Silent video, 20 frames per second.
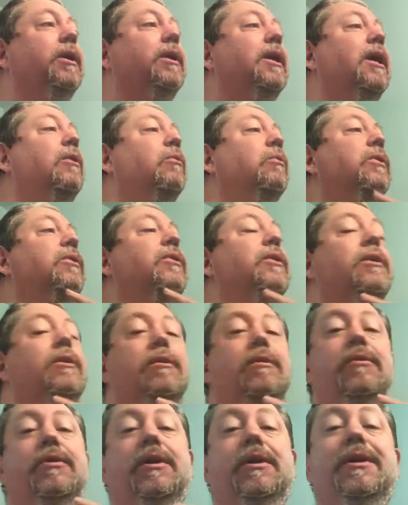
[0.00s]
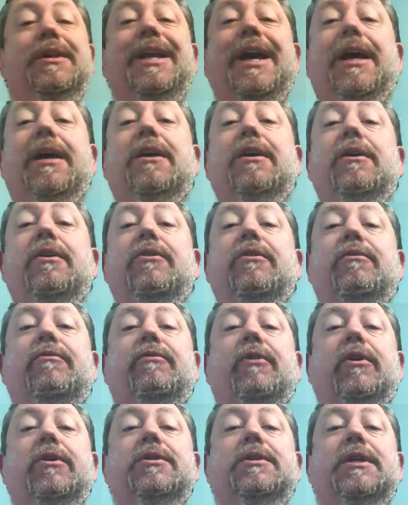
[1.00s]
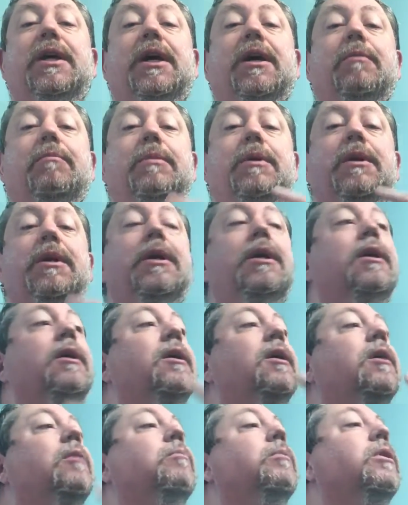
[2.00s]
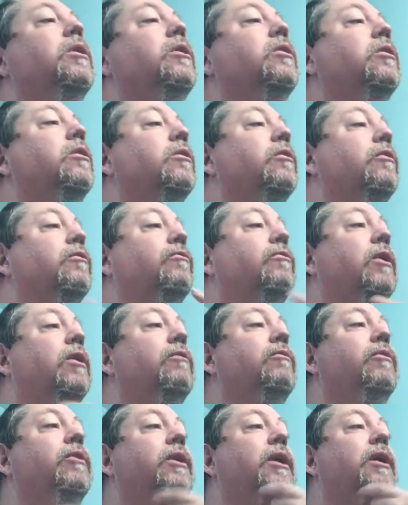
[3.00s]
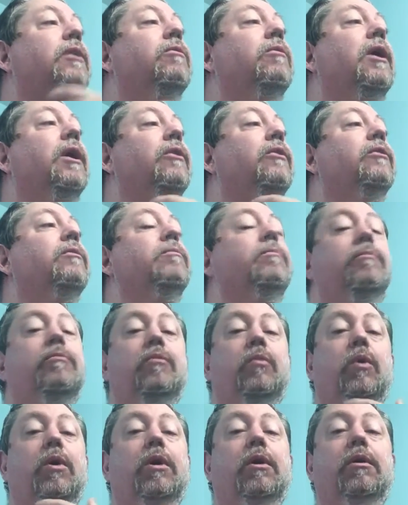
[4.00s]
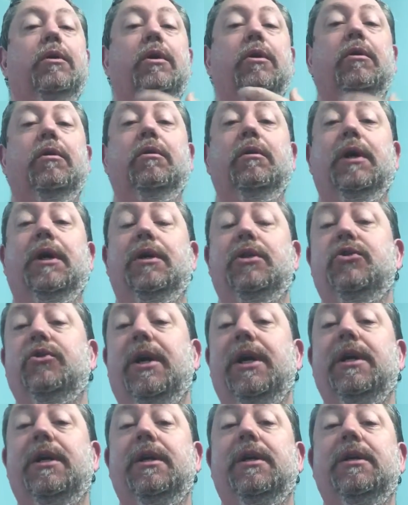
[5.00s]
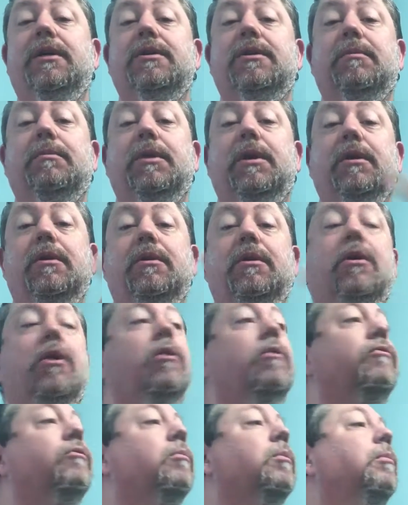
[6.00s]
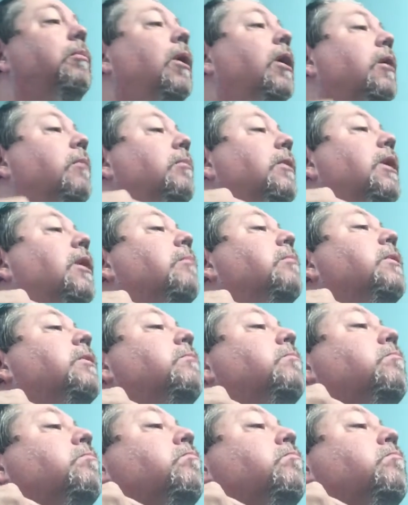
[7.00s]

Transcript: Now with the neck, the first time, I'm going to go the front of the neck rather, where your trachea is. I'm going to go from the bottom up.